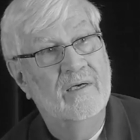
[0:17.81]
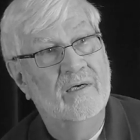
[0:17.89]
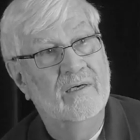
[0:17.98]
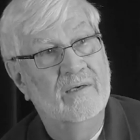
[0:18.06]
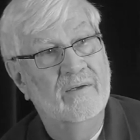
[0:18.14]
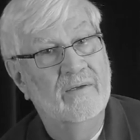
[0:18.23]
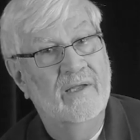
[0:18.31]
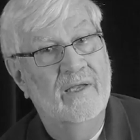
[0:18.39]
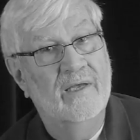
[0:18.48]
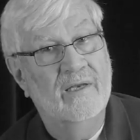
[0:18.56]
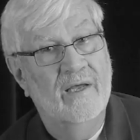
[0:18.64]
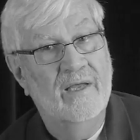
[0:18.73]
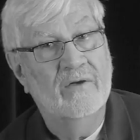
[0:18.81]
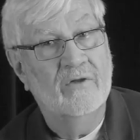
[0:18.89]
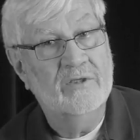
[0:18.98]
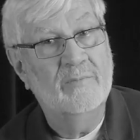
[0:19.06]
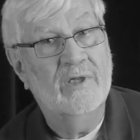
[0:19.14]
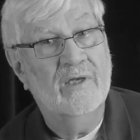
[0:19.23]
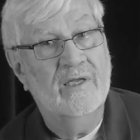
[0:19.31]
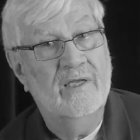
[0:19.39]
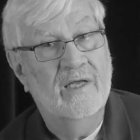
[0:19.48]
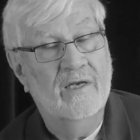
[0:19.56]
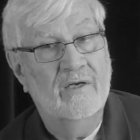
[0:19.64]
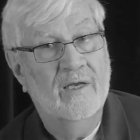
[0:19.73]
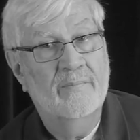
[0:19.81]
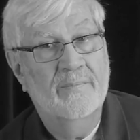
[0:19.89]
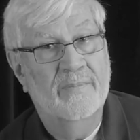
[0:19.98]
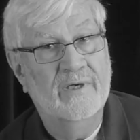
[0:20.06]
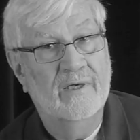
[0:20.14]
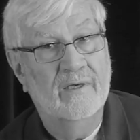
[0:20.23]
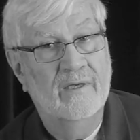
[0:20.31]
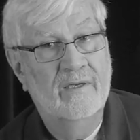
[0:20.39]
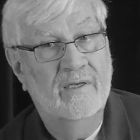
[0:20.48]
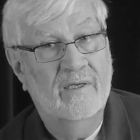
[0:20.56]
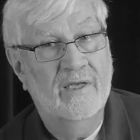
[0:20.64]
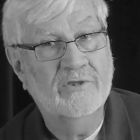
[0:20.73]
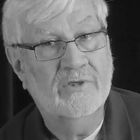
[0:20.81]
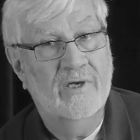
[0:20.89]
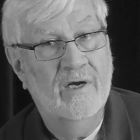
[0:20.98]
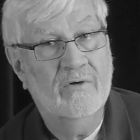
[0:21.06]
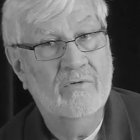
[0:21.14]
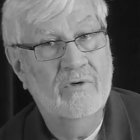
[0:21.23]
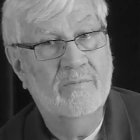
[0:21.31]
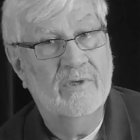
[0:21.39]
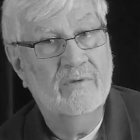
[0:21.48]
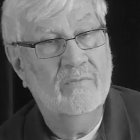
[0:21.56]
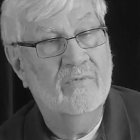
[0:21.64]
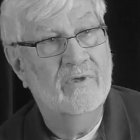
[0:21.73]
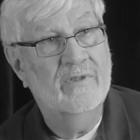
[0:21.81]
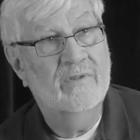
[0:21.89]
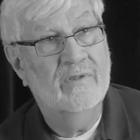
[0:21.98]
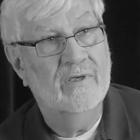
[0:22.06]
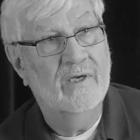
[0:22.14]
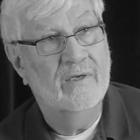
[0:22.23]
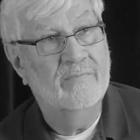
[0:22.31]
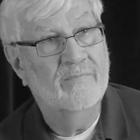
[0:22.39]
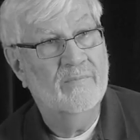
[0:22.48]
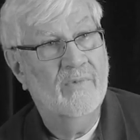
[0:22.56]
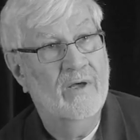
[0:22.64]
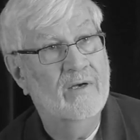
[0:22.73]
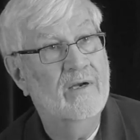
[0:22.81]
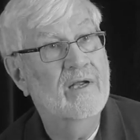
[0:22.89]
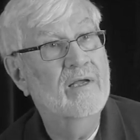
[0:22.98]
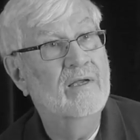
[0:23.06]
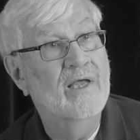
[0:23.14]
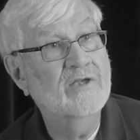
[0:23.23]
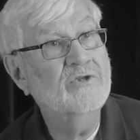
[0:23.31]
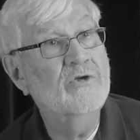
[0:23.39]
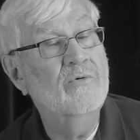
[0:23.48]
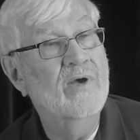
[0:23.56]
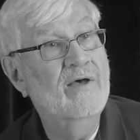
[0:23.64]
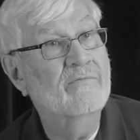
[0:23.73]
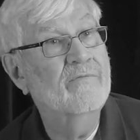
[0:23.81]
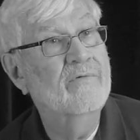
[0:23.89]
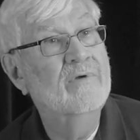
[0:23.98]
And I ultimately ended up as an air crewman on an S2F